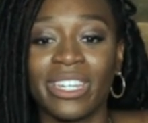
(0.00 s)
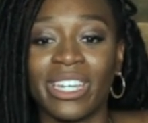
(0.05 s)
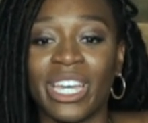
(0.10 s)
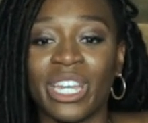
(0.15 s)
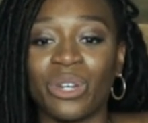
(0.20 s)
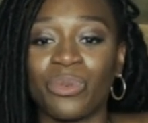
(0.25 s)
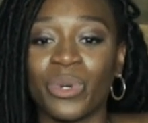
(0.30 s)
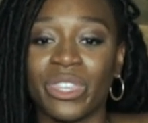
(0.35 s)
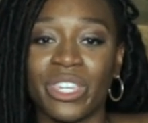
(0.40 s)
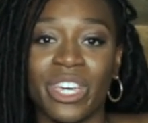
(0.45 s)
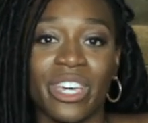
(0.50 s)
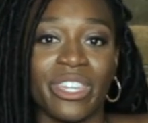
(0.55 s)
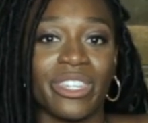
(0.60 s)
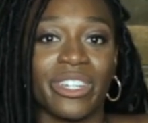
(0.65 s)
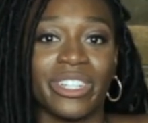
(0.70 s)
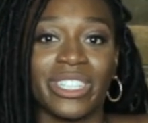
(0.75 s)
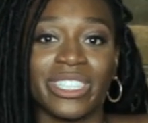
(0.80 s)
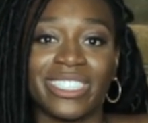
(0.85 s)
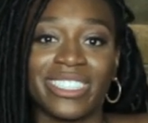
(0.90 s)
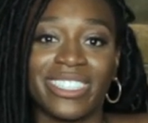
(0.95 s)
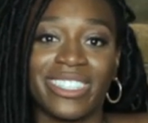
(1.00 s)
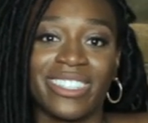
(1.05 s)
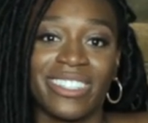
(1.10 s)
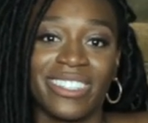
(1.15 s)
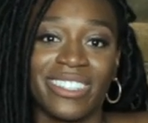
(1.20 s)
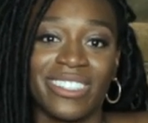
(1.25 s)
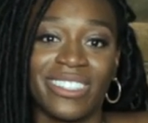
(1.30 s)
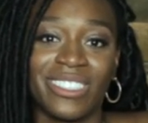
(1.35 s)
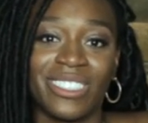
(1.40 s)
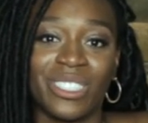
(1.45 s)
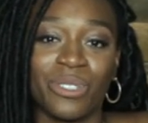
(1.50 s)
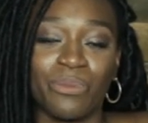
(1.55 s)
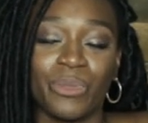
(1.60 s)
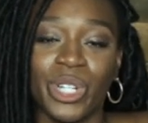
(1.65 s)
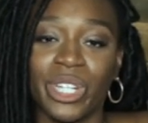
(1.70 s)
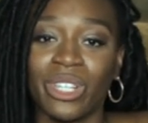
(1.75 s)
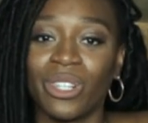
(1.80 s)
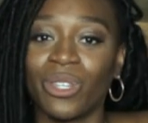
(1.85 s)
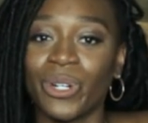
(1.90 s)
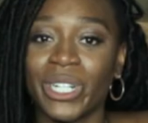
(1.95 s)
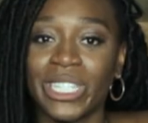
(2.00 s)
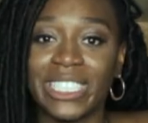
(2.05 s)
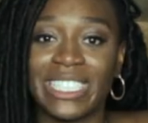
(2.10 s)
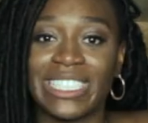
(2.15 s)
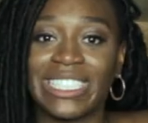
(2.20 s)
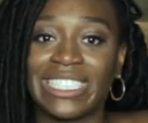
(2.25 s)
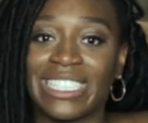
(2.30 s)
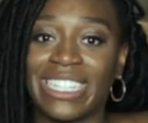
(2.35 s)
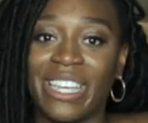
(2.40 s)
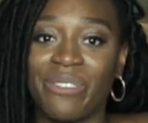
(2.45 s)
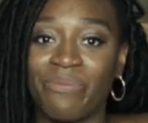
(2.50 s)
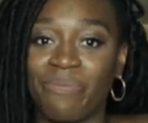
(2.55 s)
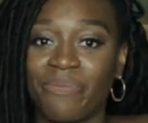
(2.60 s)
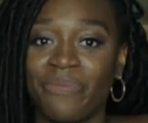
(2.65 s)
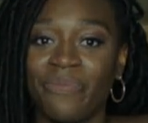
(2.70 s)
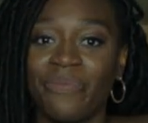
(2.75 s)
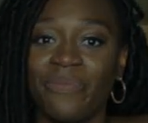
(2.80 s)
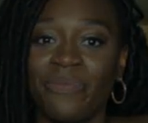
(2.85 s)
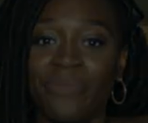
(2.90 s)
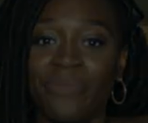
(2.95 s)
and with others to bring glory to his name.